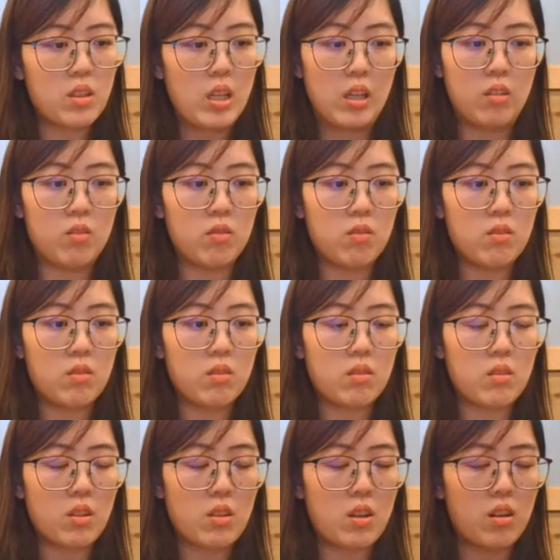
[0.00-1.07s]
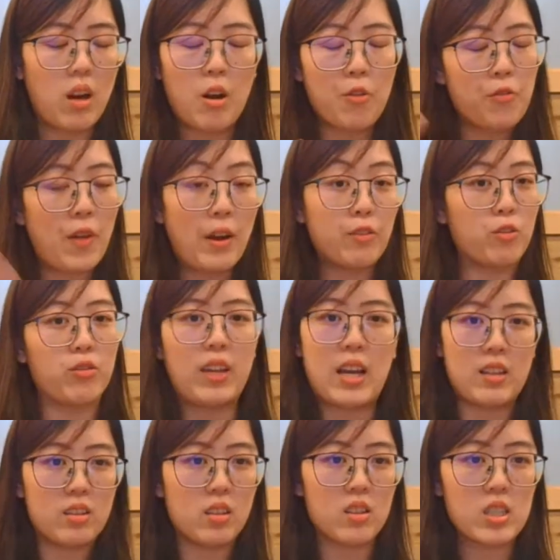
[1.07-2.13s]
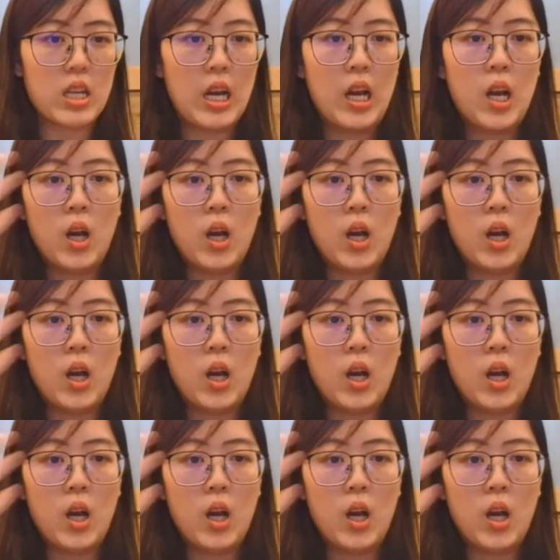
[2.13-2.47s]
in another five to ten years